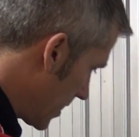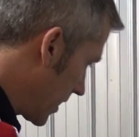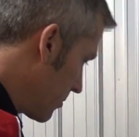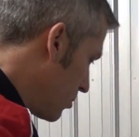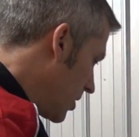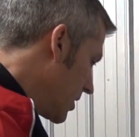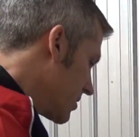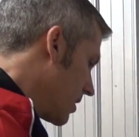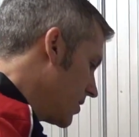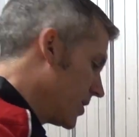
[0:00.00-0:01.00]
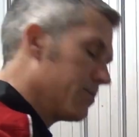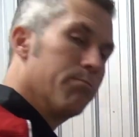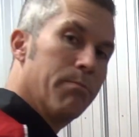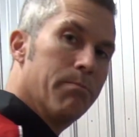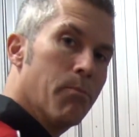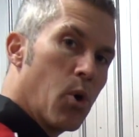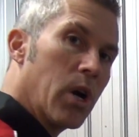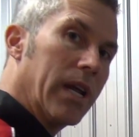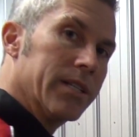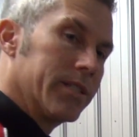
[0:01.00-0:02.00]
like to put this on just more or
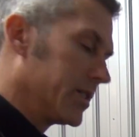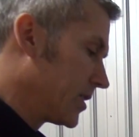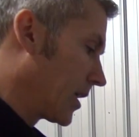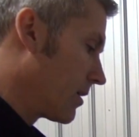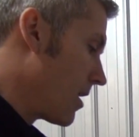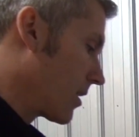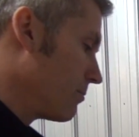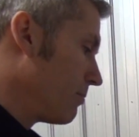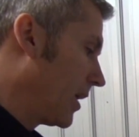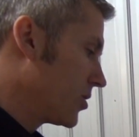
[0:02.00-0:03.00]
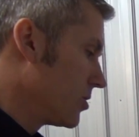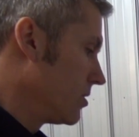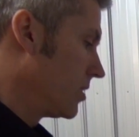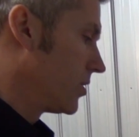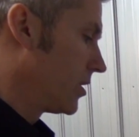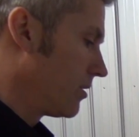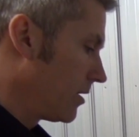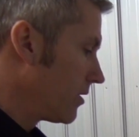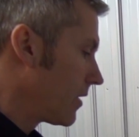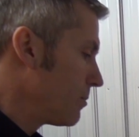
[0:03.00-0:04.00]
less just to clock them, make sure that they're
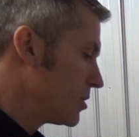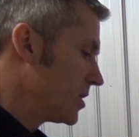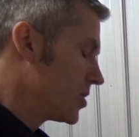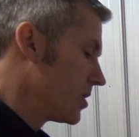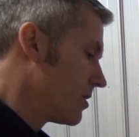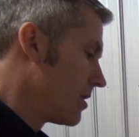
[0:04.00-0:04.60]
in the right position.